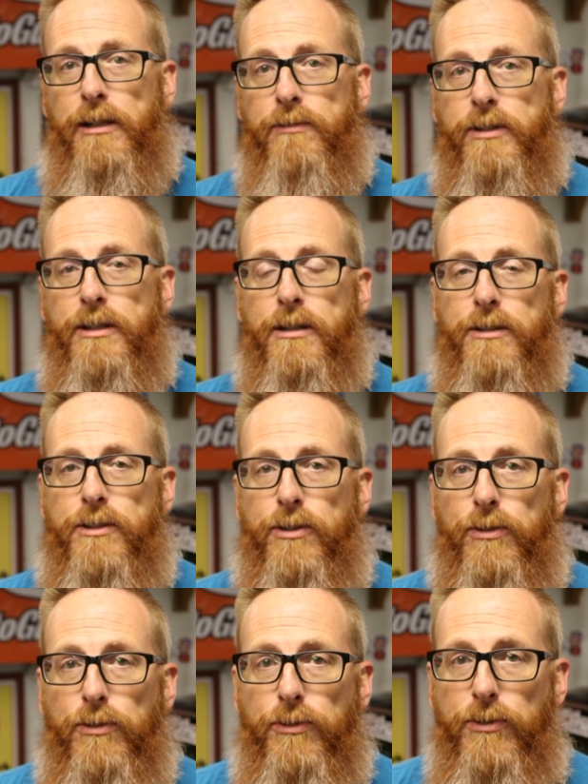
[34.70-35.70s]
living
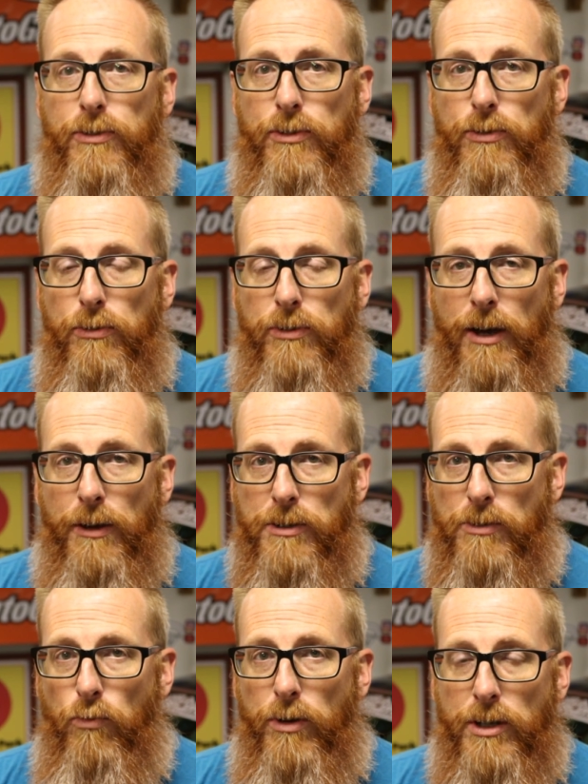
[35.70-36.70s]
until two
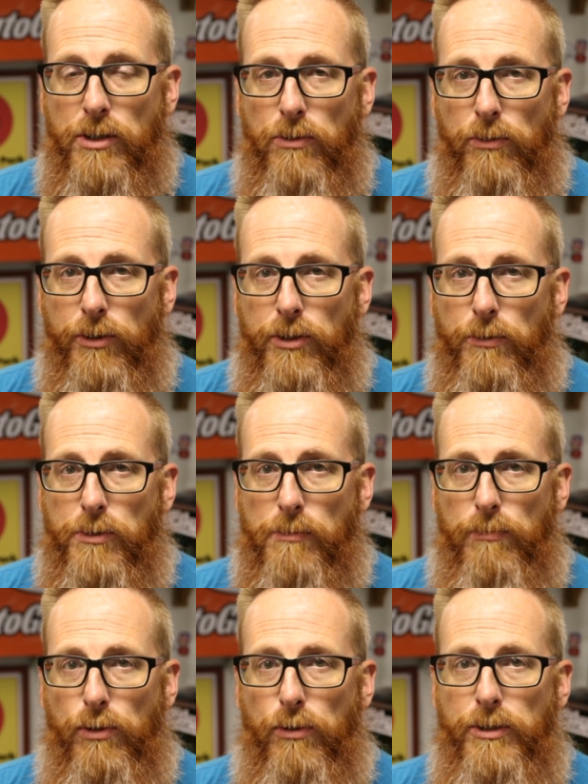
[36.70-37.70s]
thousand when he sold it to his
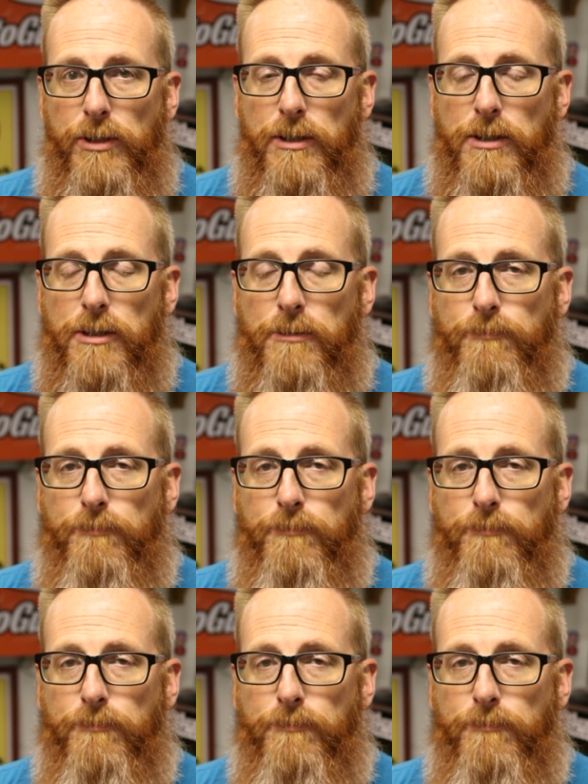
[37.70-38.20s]
employees.